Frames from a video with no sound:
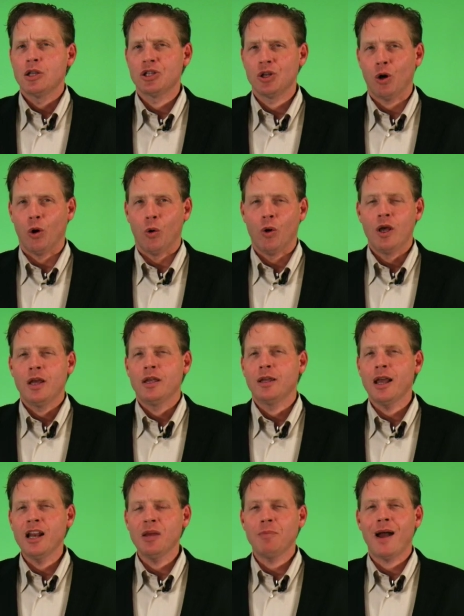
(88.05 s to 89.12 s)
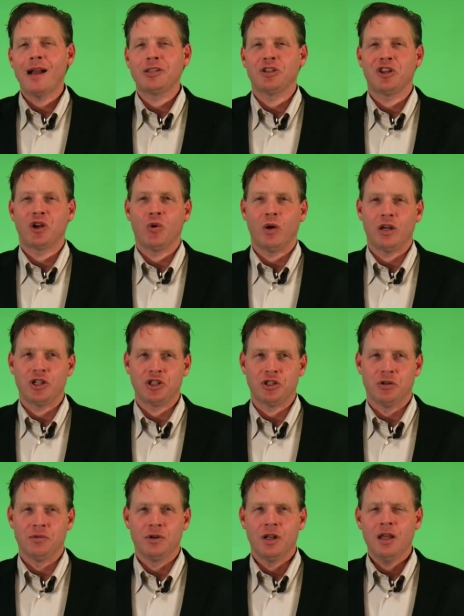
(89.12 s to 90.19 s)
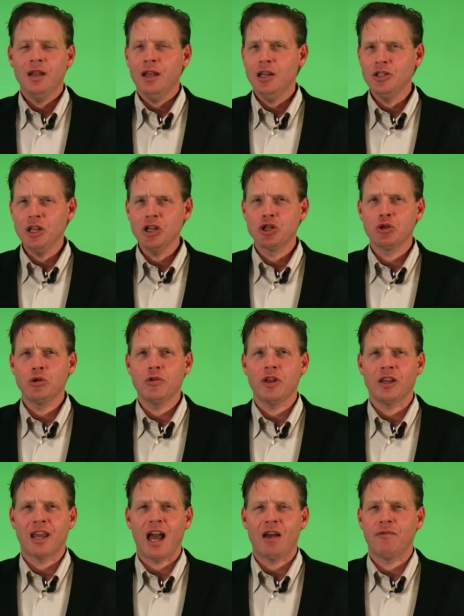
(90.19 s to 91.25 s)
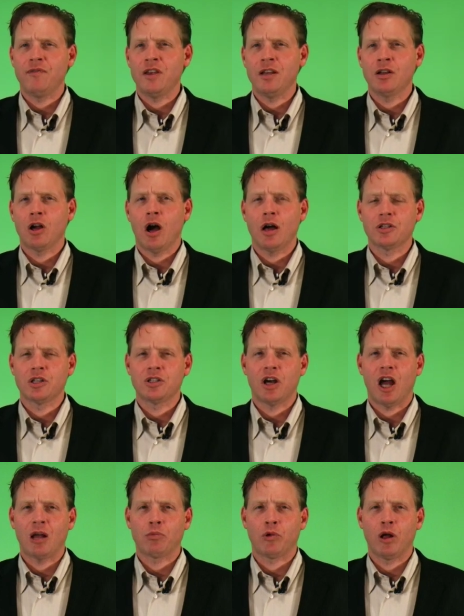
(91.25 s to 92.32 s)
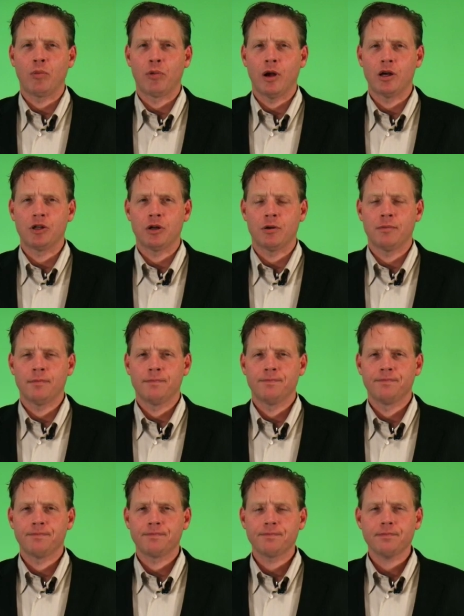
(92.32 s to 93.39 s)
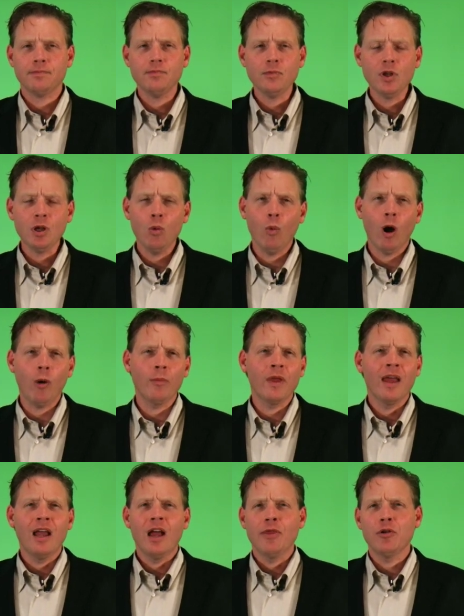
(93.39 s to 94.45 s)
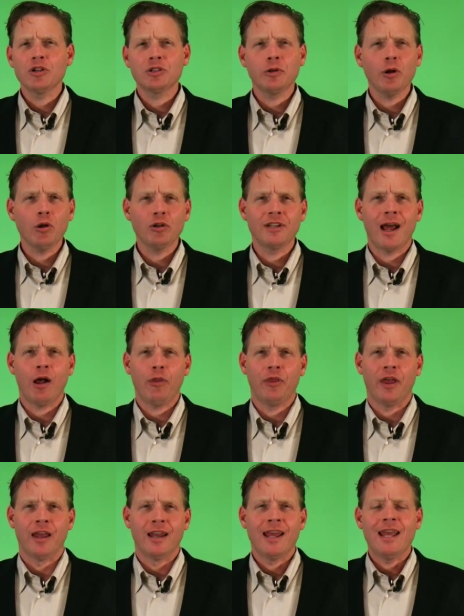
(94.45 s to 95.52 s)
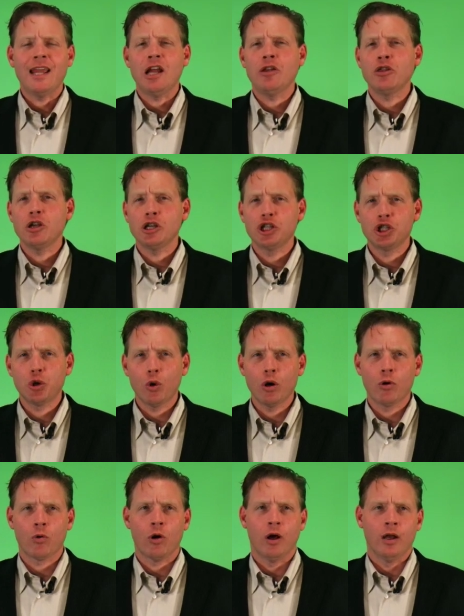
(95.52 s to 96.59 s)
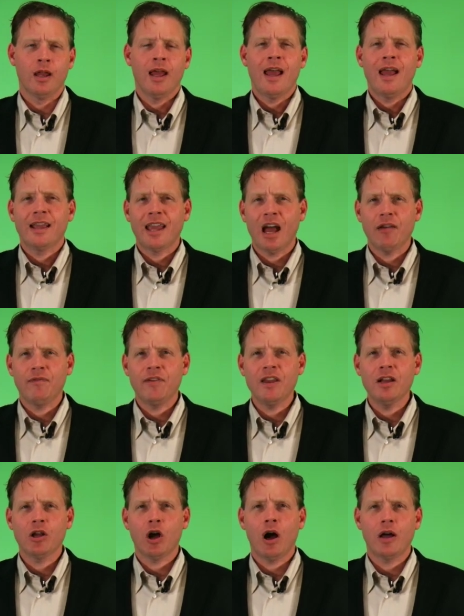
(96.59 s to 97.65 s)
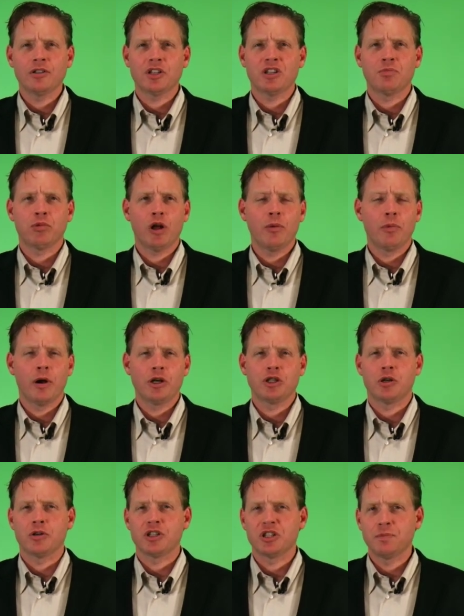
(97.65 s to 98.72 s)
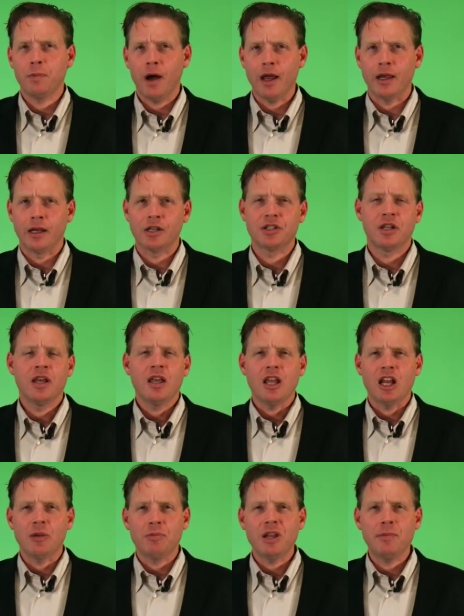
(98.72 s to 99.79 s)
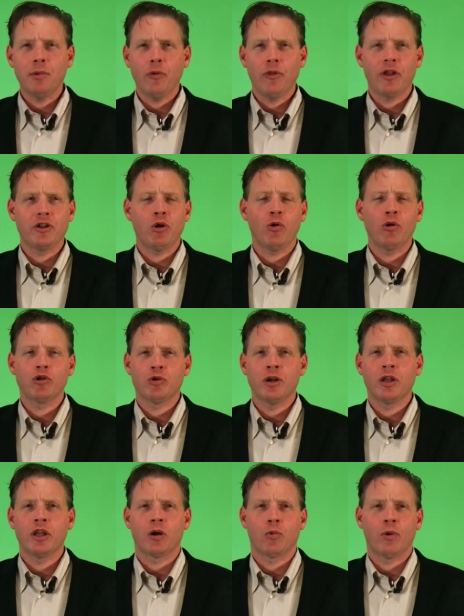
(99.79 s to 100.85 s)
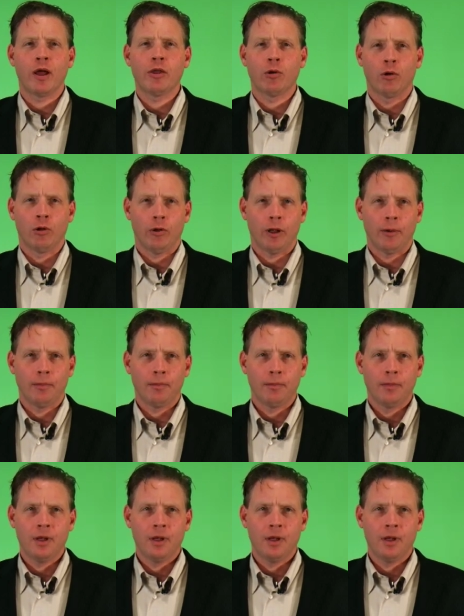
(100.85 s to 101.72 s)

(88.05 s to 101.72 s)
So, getting back to the question, is it true that caffeine causes high blood pressure? Well, there's little doubt that, in the short run, caffeine causes blood pressure spikes in people that don't drink it regularly.